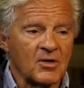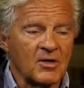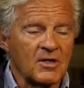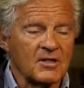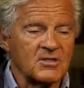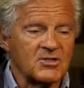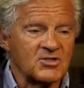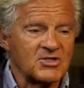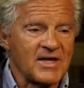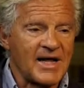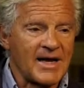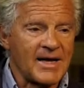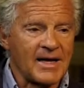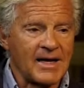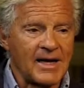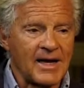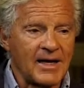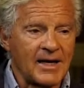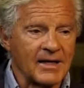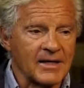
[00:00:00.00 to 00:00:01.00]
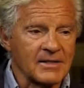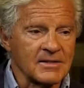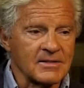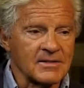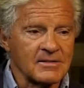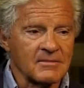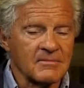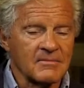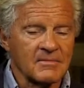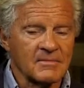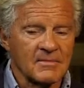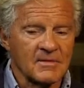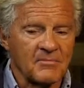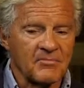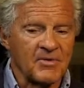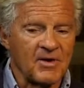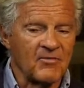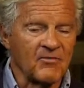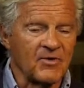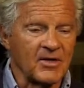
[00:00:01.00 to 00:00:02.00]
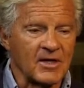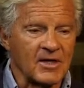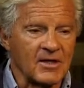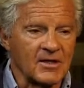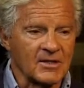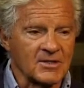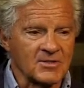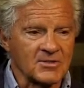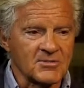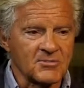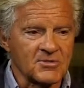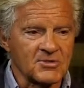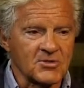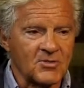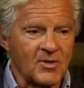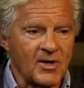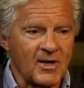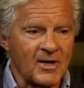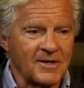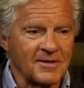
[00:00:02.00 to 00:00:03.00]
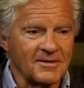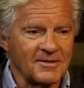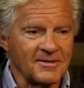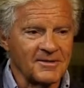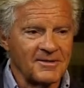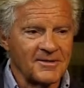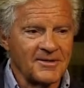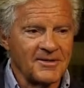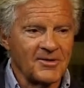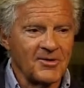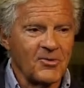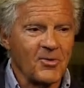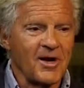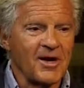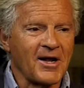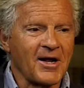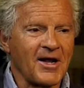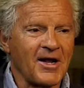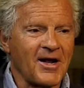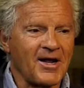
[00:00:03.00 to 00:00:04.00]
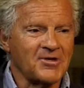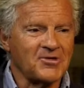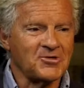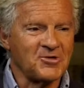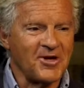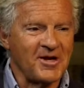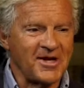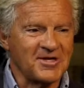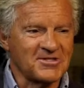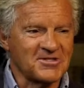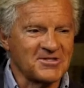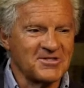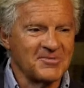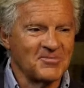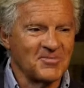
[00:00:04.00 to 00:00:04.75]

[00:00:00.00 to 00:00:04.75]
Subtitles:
Staten Island, Beverly Hills. It was quite a contrast.